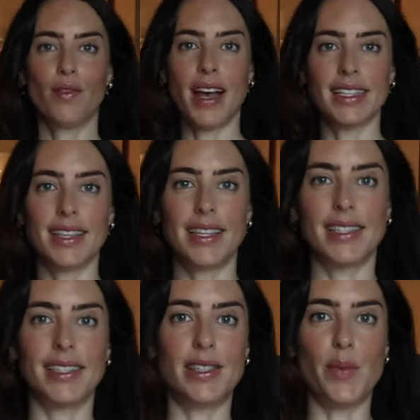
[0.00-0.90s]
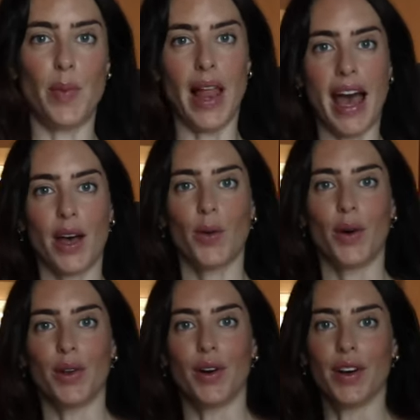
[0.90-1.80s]
Right, so this is the black
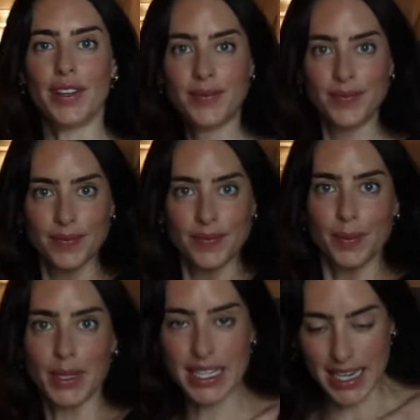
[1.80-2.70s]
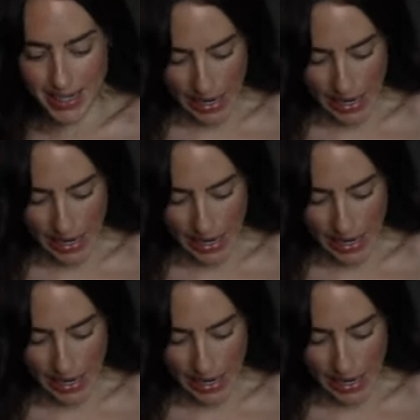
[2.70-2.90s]
one on, Bettina